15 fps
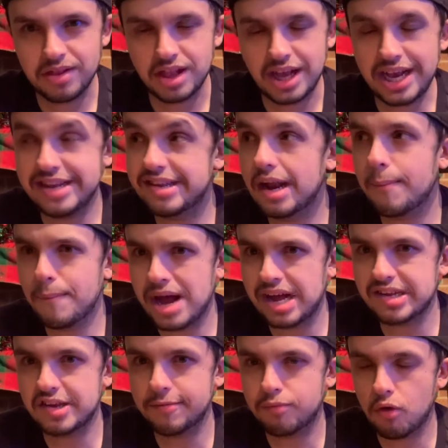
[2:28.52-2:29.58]
Is it a
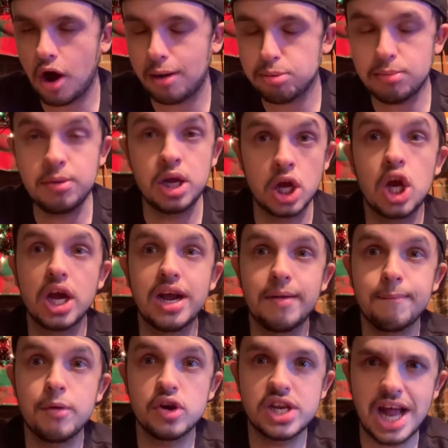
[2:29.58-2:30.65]
massive problem?
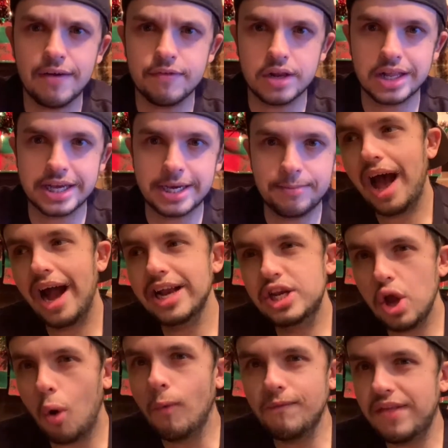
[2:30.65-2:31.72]
Most definitely. I
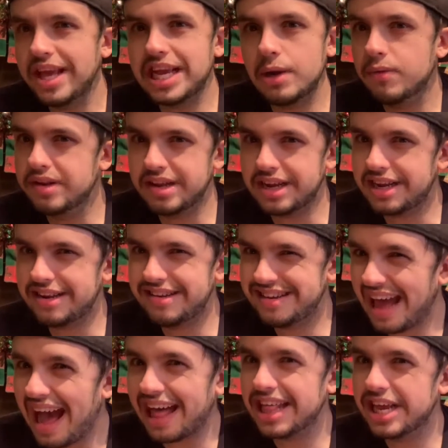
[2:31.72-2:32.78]
don't think it was
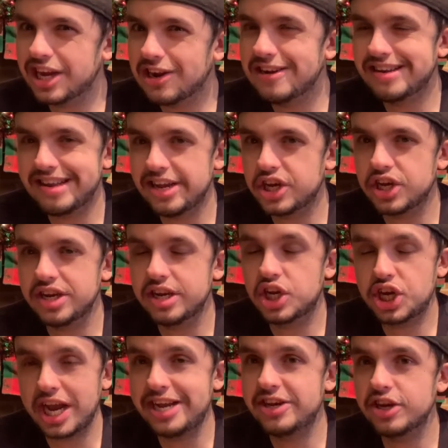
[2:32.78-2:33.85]
exactly a good decision to
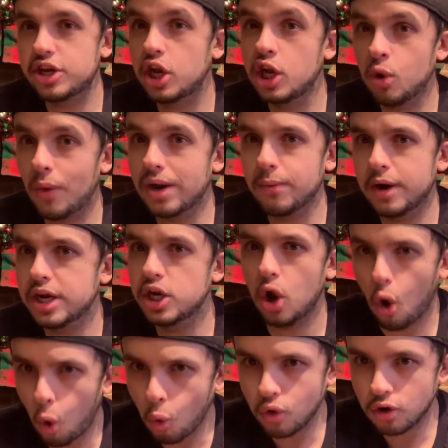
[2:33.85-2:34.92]
change it to 21 and
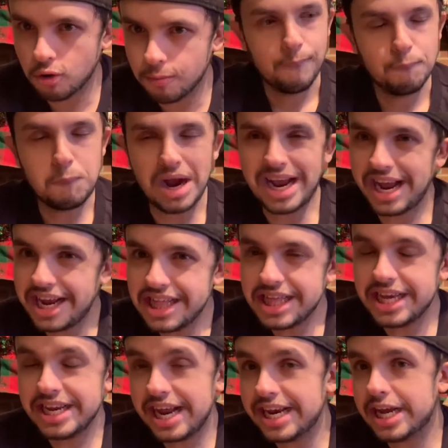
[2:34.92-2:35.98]
older. By
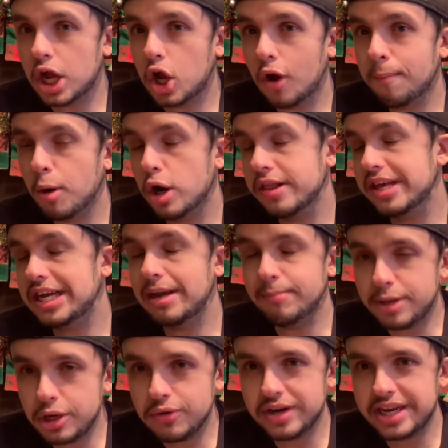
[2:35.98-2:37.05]
alienating a good part of the
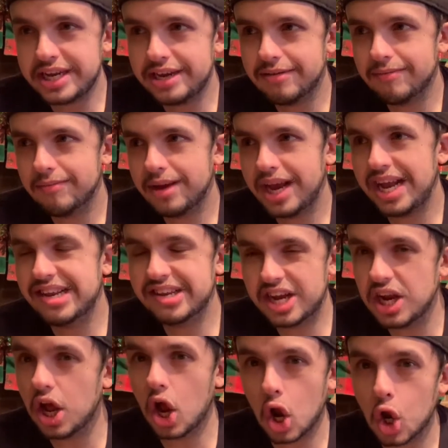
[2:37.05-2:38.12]
community, it's going
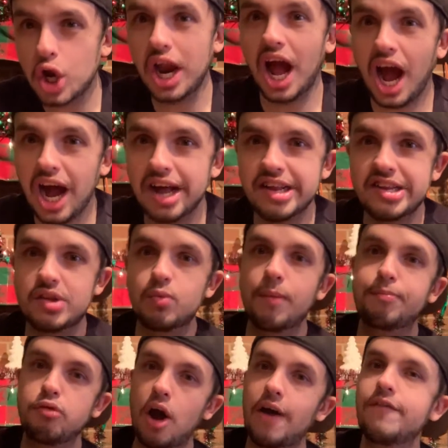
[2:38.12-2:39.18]
to hurt us with
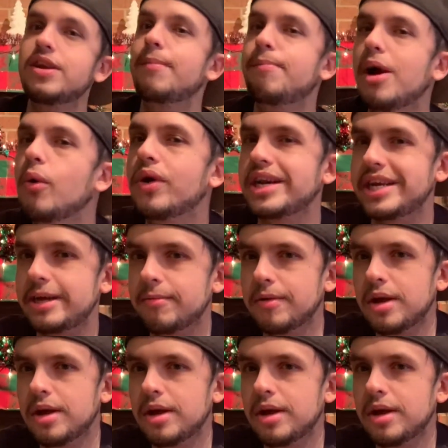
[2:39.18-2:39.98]
profitability.